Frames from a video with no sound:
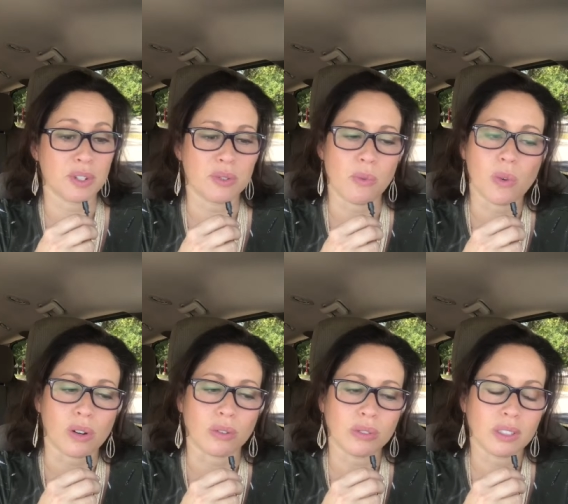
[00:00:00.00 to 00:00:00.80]
to the
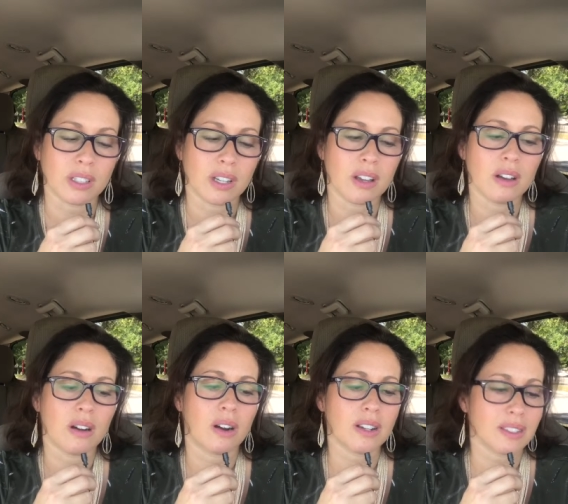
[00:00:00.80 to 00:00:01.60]
world.
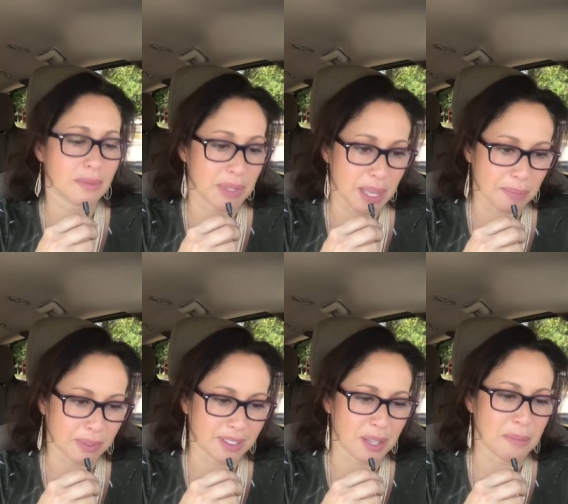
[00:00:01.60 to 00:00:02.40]
Our
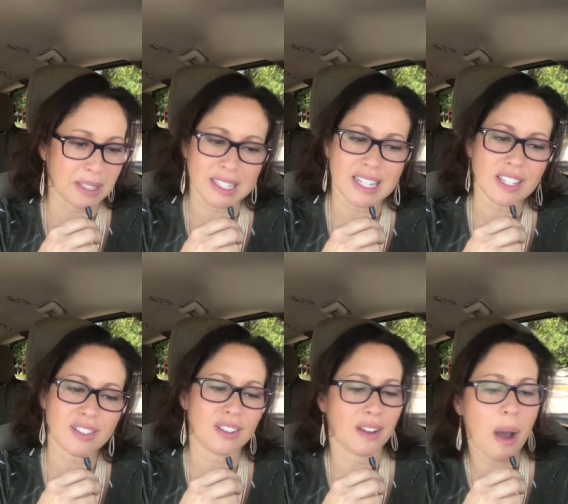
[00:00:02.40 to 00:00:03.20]
susceptibilities
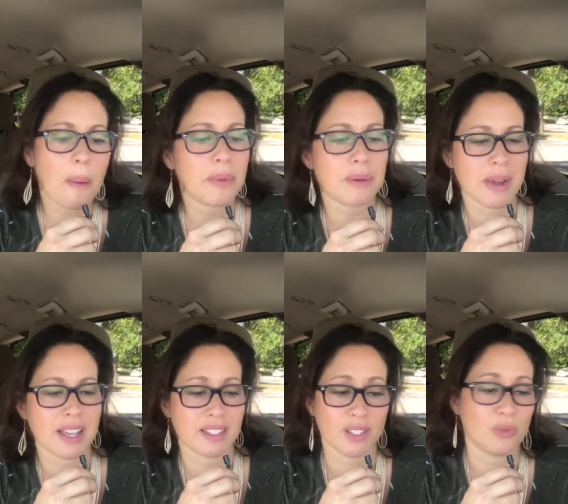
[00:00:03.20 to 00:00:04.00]
to
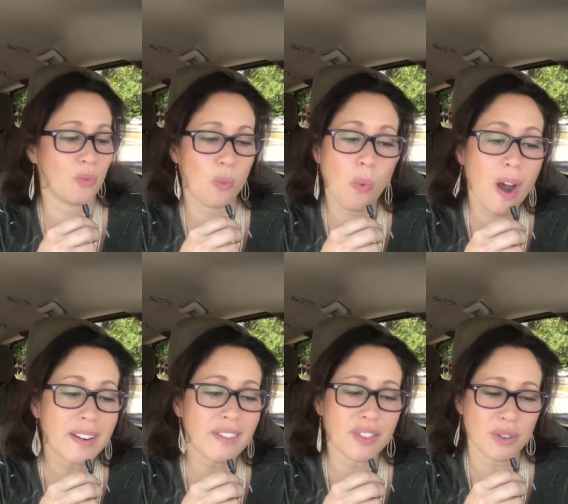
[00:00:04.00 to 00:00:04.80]
compromise is
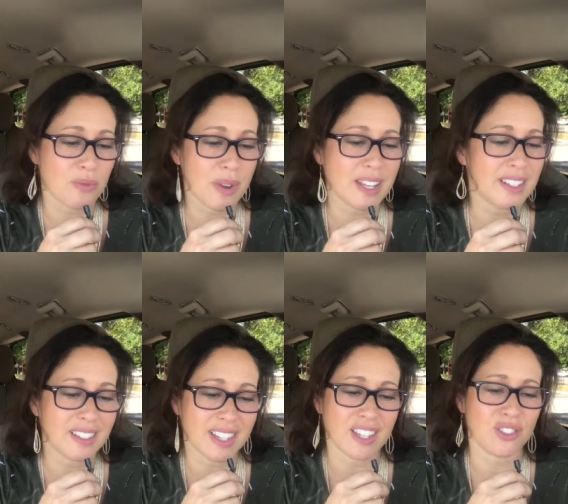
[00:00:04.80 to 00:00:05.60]
one of the
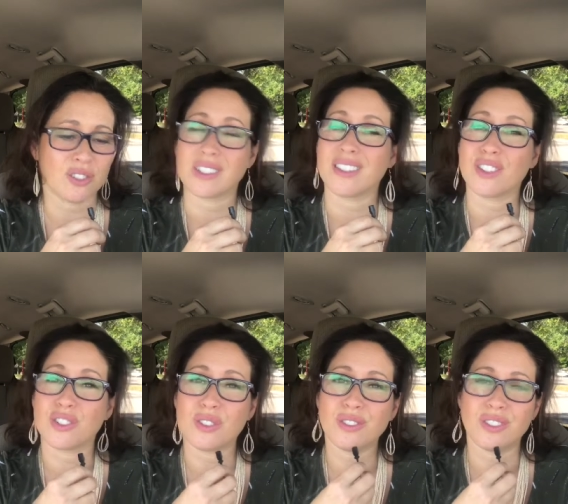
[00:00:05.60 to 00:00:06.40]
greatest dangers in the
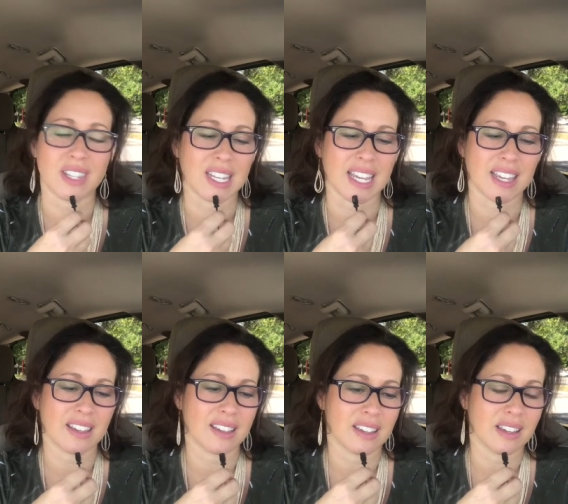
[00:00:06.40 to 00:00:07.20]
church today.
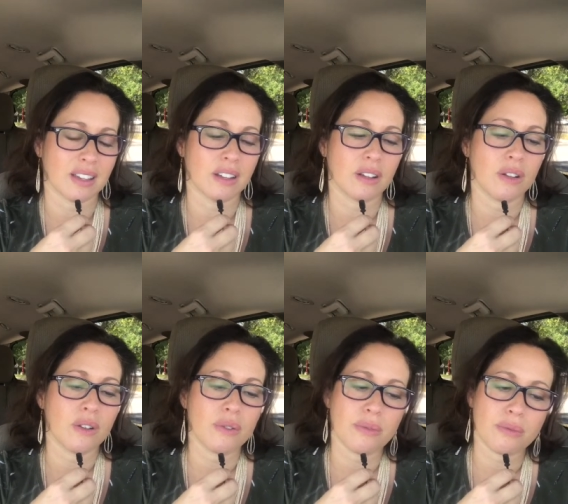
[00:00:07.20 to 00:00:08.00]

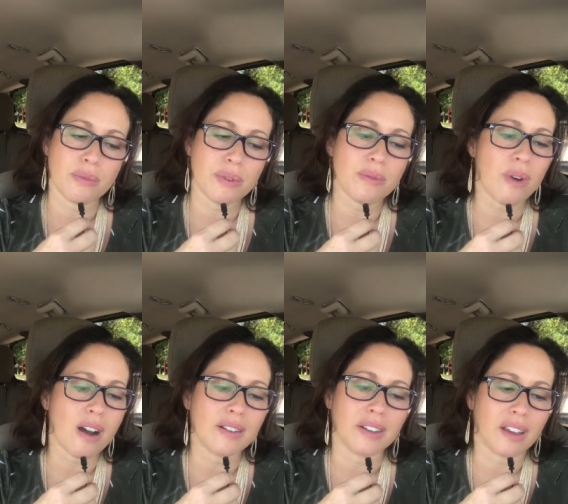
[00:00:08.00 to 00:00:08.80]
Through
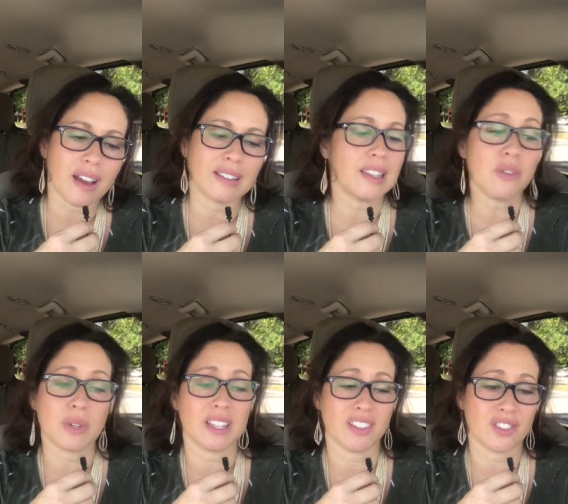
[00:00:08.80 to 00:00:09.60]
ungodly
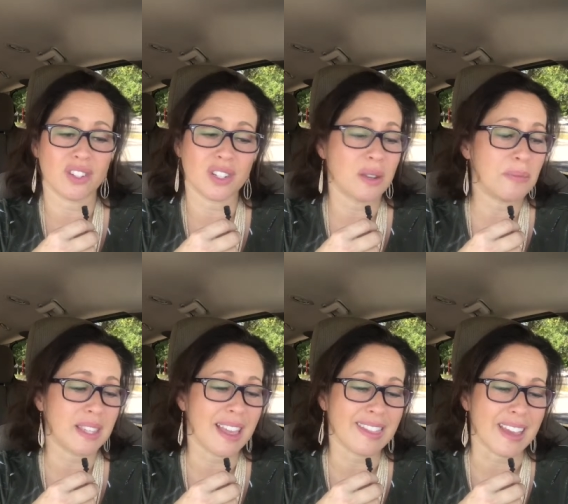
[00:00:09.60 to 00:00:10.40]

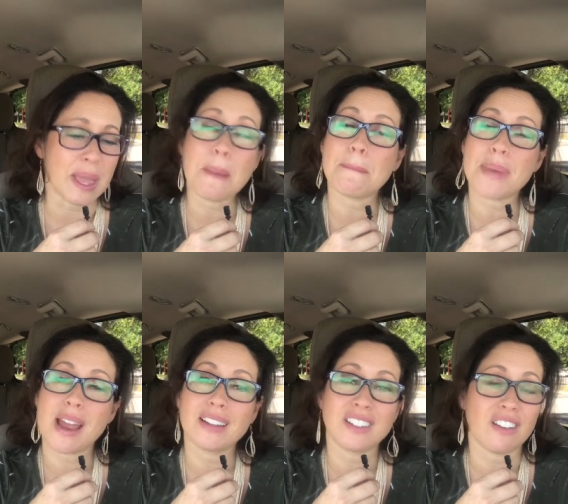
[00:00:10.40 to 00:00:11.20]
relationships and the
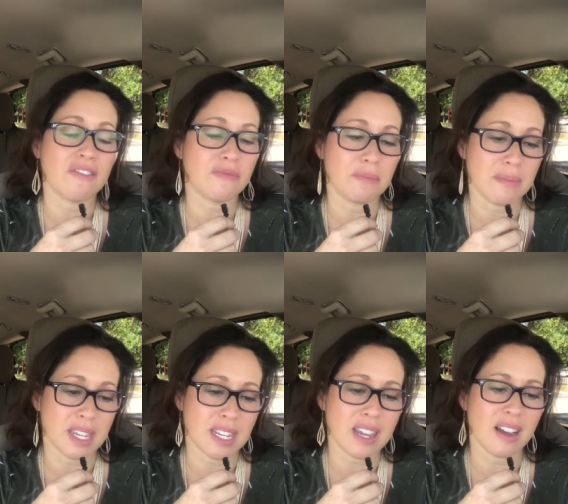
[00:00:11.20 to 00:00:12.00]
impact of
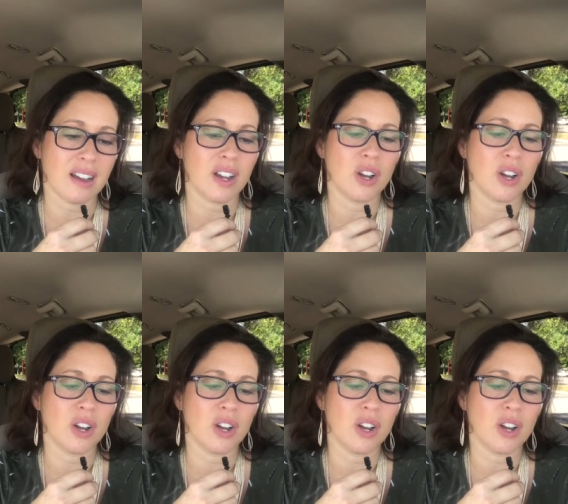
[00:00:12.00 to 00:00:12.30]
media,